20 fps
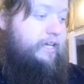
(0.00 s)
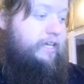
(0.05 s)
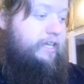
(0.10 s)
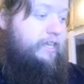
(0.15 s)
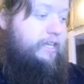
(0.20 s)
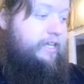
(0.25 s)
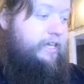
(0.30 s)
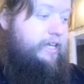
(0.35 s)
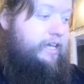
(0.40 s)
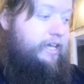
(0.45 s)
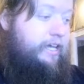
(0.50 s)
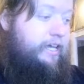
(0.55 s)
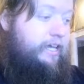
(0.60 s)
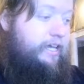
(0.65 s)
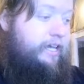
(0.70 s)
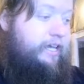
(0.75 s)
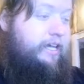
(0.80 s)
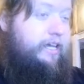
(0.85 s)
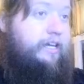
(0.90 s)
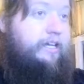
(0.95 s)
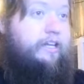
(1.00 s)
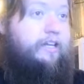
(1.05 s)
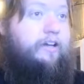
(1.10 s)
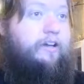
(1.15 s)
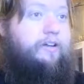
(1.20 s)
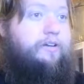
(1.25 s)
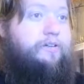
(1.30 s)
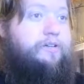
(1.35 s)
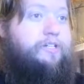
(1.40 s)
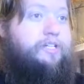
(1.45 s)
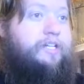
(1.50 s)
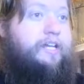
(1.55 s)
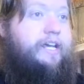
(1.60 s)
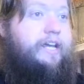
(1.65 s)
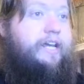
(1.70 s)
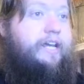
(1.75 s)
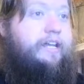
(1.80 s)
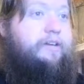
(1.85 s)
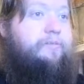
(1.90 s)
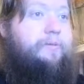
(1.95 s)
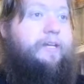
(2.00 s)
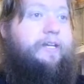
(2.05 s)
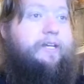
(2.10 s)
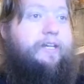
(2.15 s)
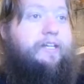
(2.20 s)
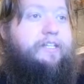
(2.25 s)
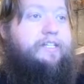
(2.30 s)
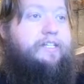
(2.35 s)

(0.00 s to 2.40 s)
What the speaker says: And then understand,